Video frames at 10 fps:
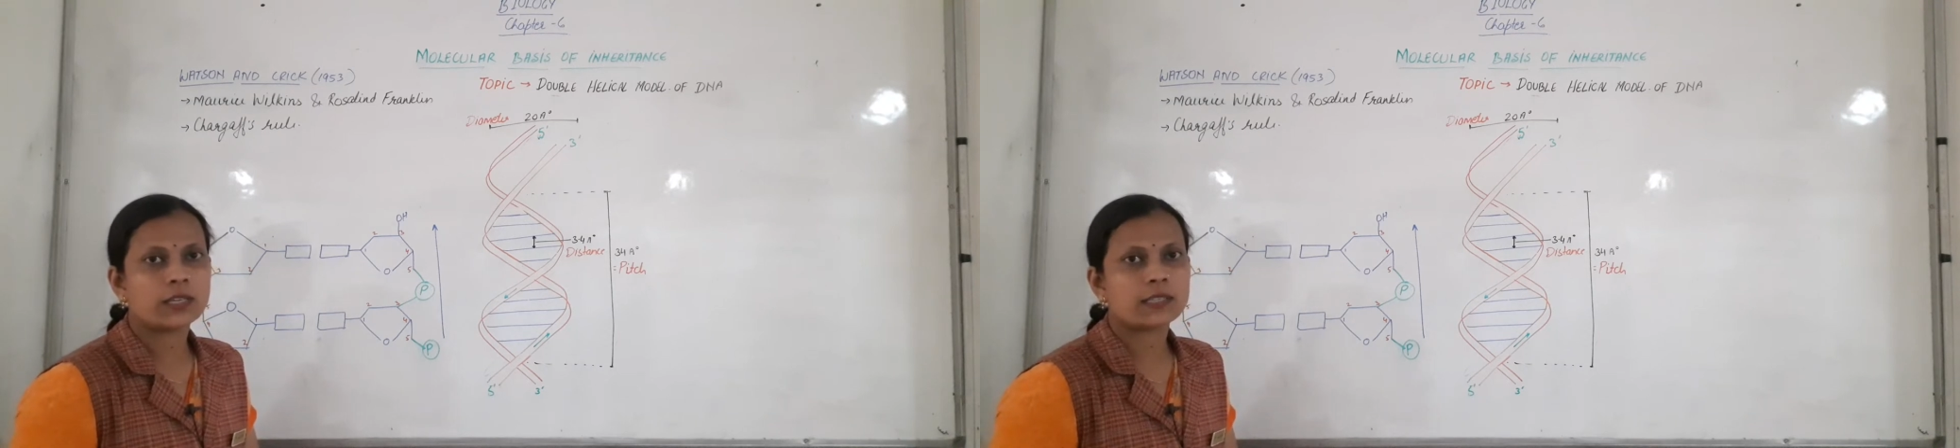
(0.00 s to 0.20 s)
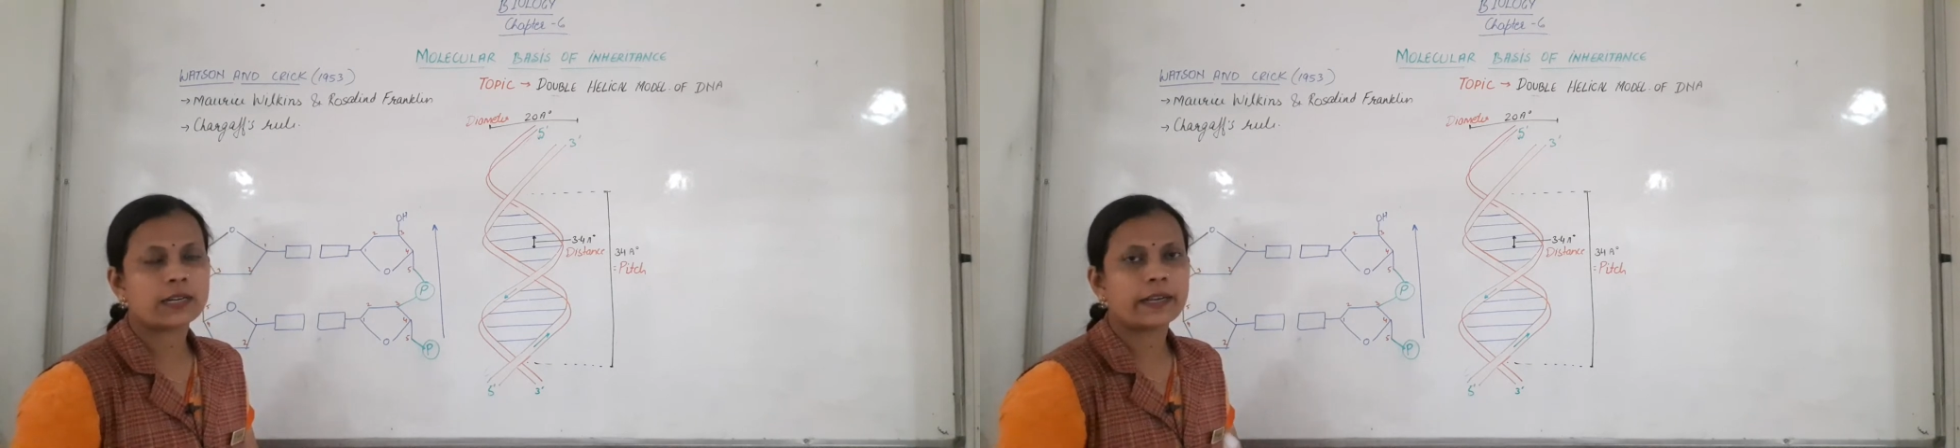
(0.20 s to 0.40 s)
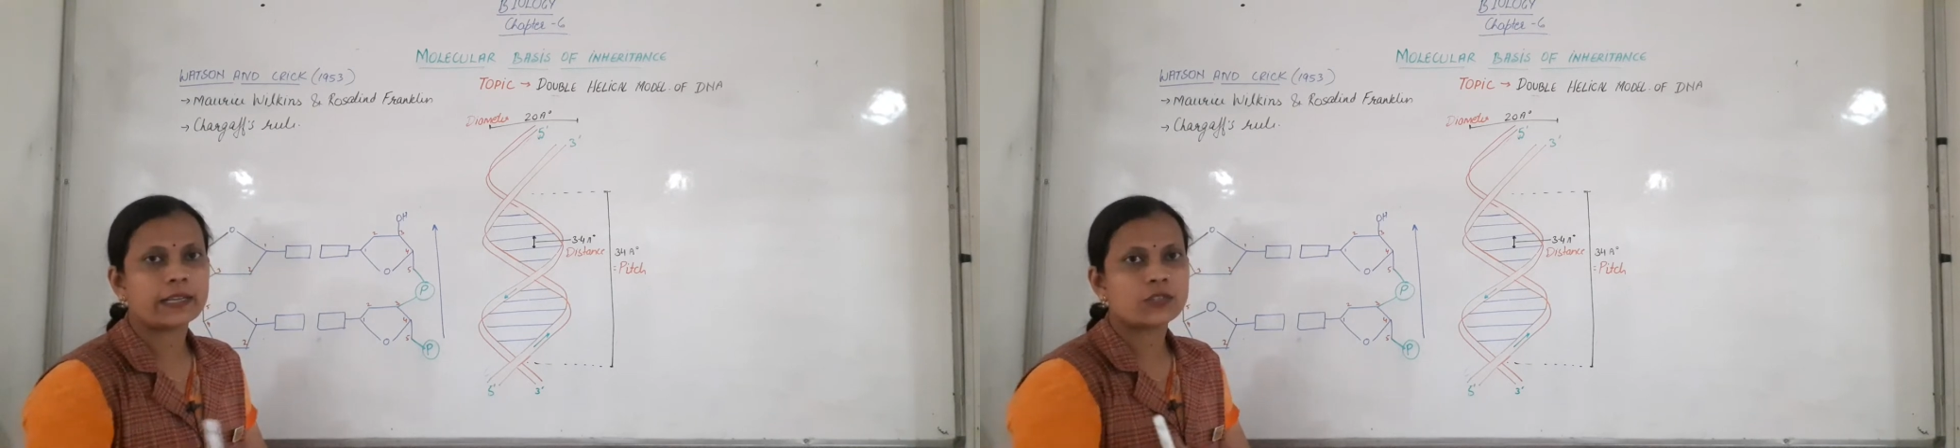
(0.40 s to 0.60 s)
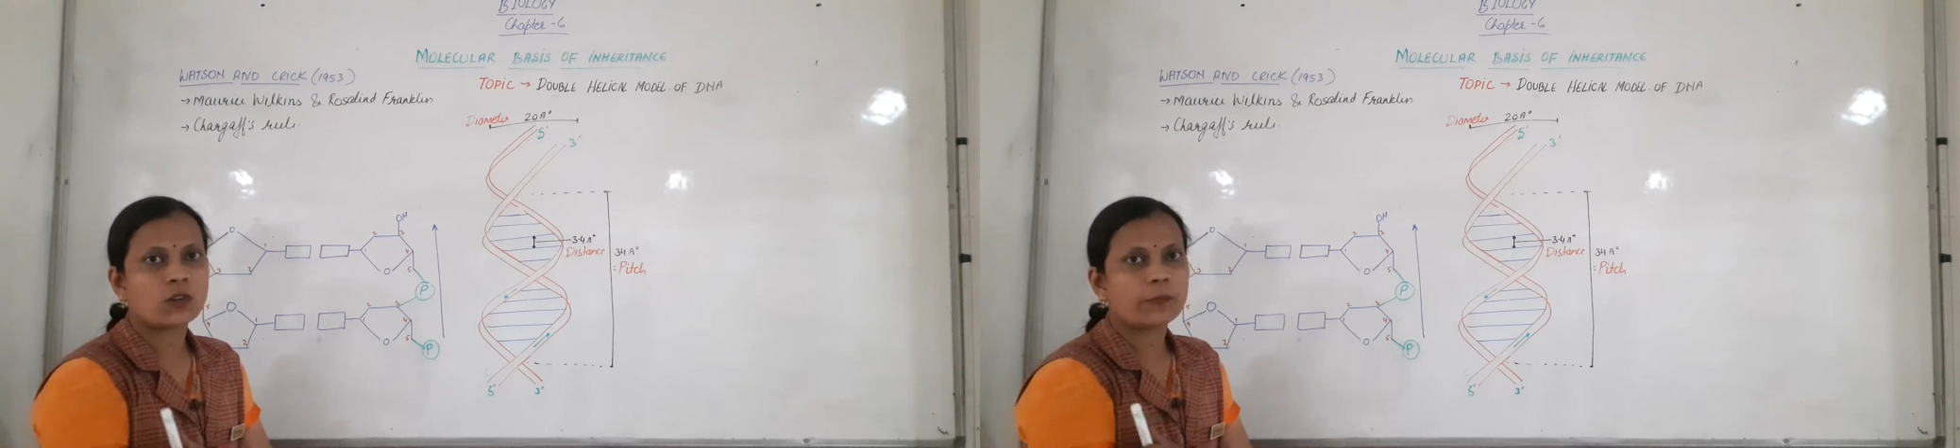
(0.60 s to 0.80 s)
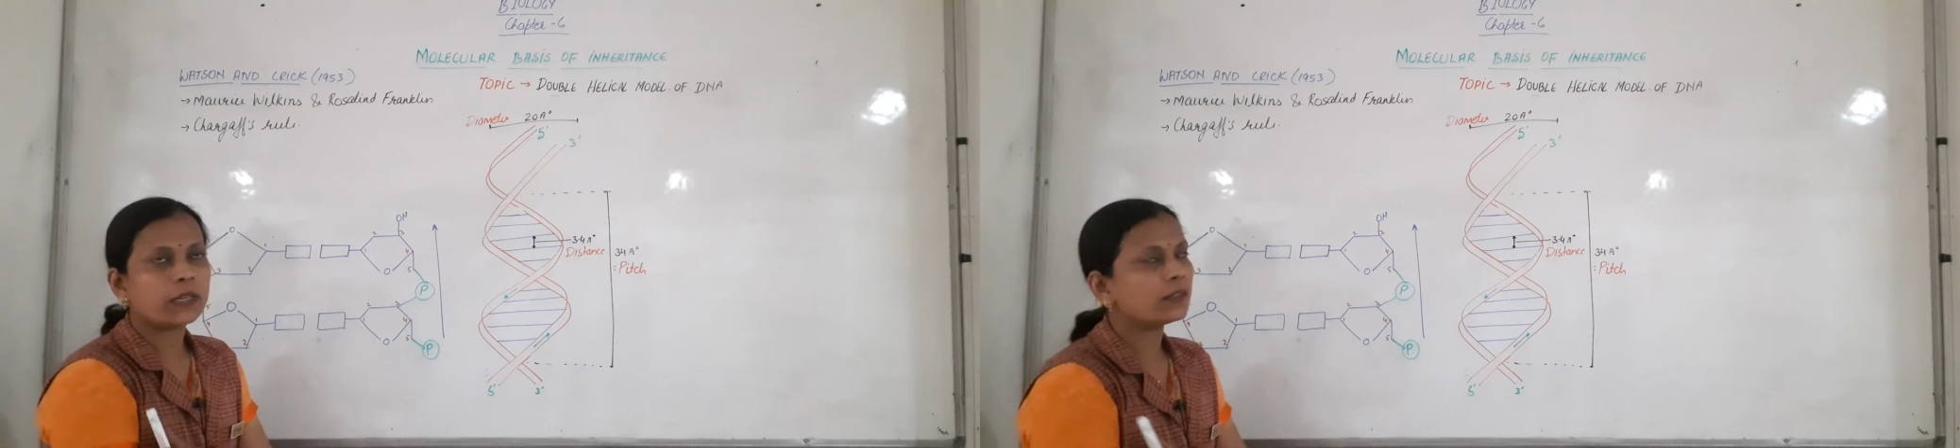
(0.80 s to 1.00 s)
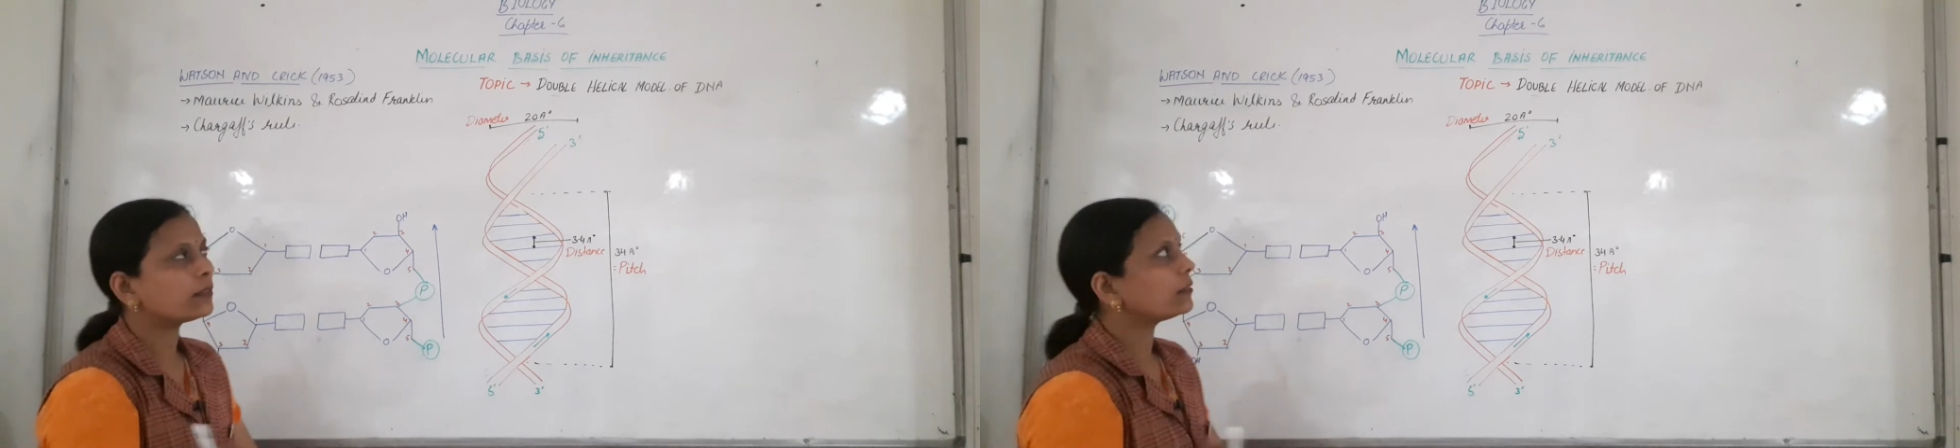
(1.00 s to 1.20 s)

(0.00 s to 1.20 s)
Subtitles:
is our next topic,